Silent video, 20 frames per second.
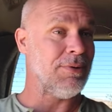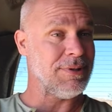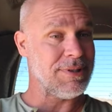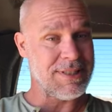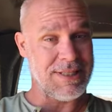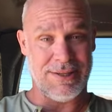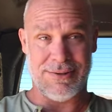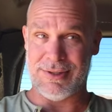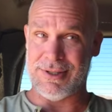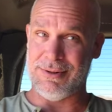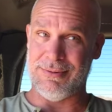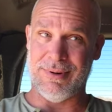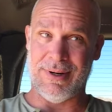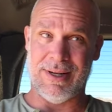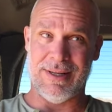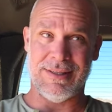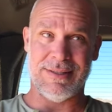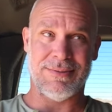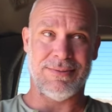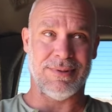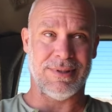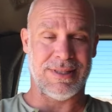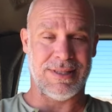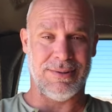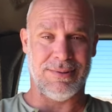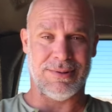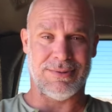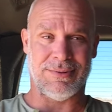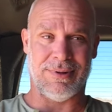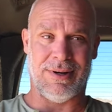We'll see if she runs. We'll
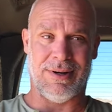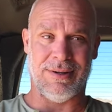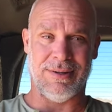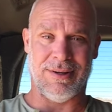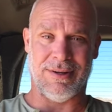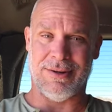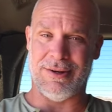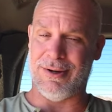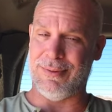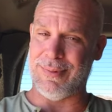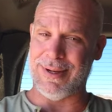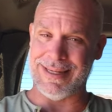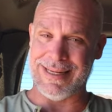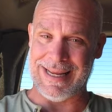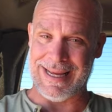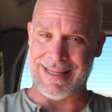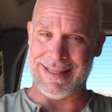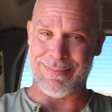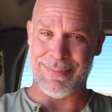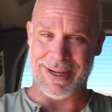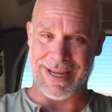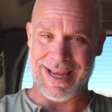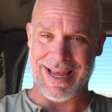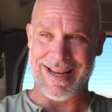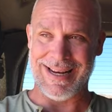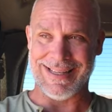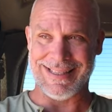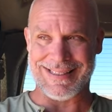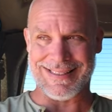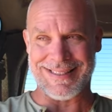see what's wrong. I'll call my dad, the
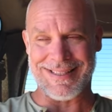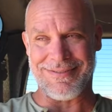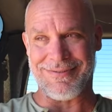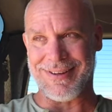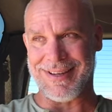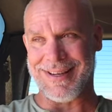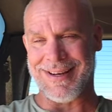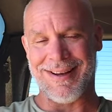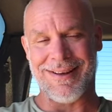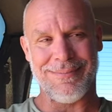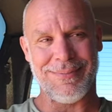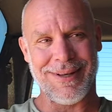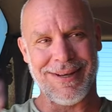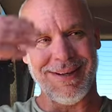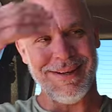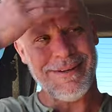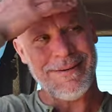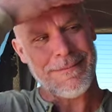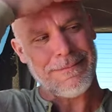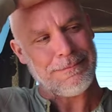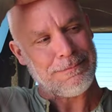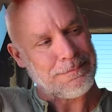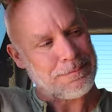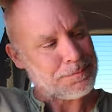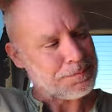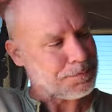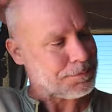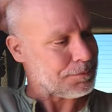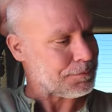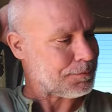mechanic, and see if he can help me
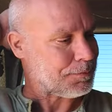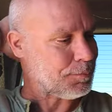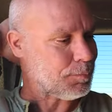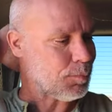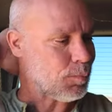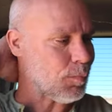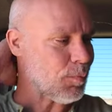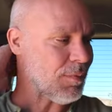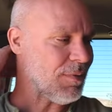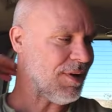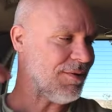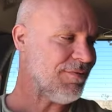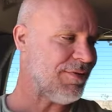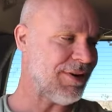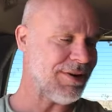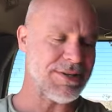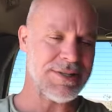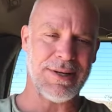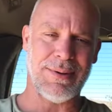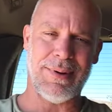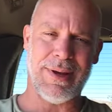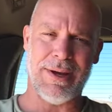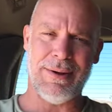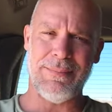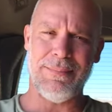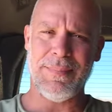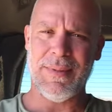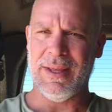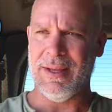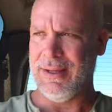figure something
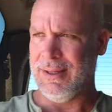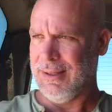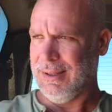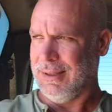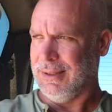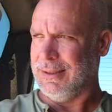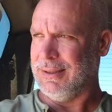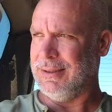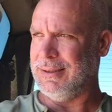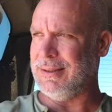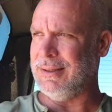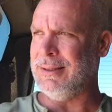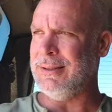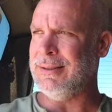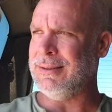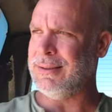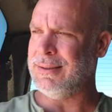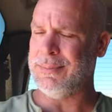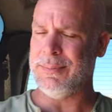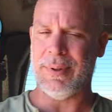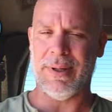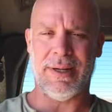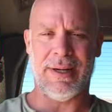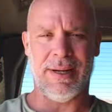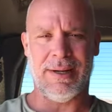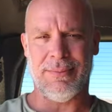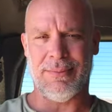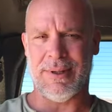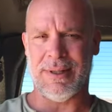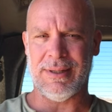out.
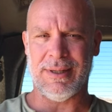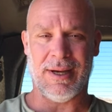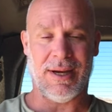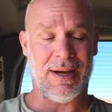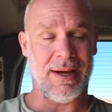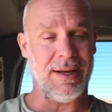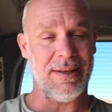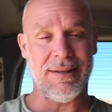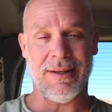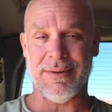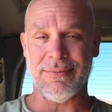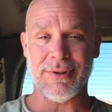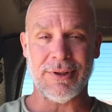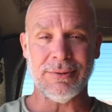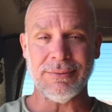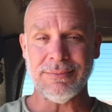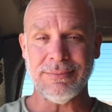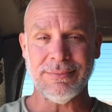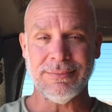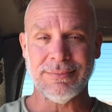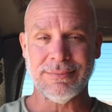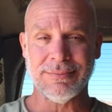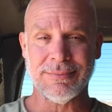But anyway, I love you.